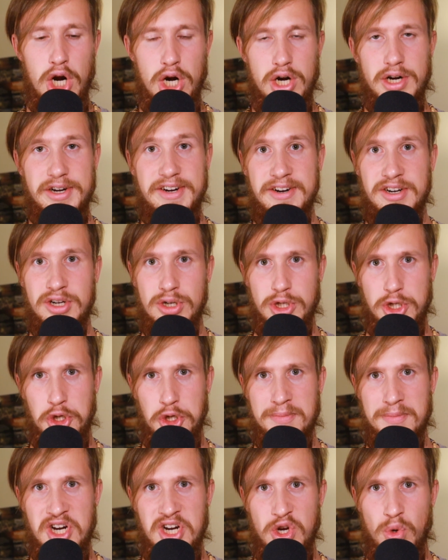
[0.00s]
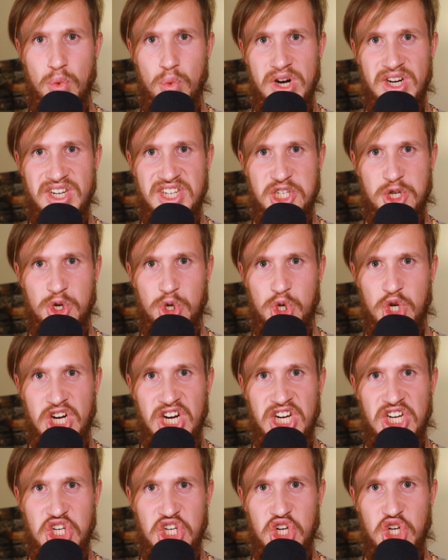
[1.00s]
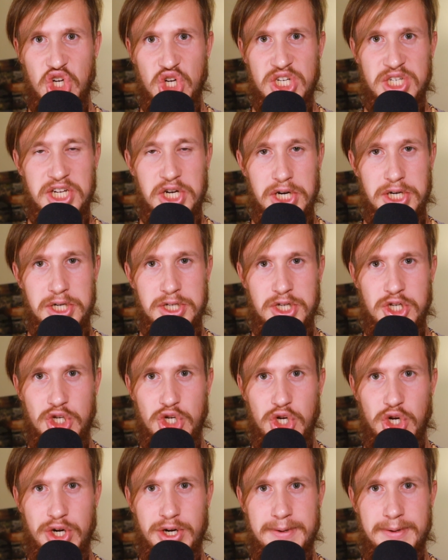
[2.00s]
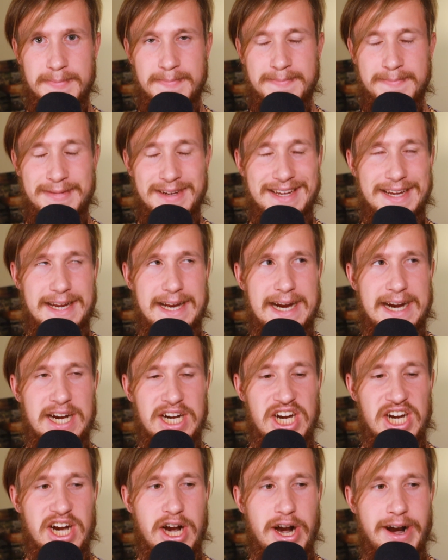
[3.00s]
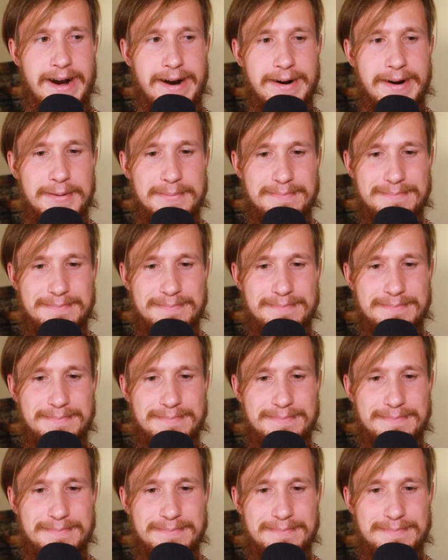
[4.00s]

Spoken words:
There's so many ways to take this, isn't there? Yeah, there are.